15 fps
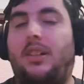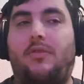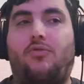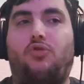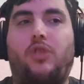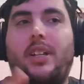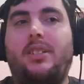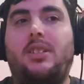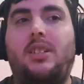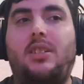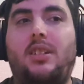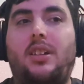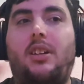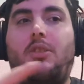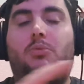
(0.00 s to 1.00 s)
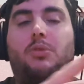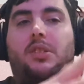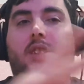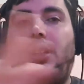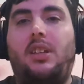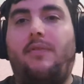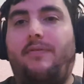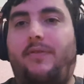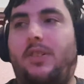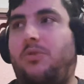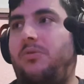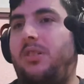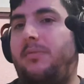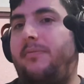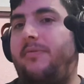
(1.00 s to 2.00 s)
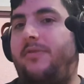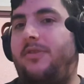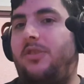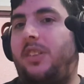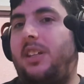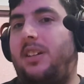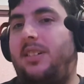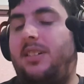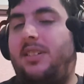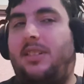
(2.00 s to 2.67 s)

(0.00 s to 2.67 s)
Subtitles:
Ren was the info dump for that.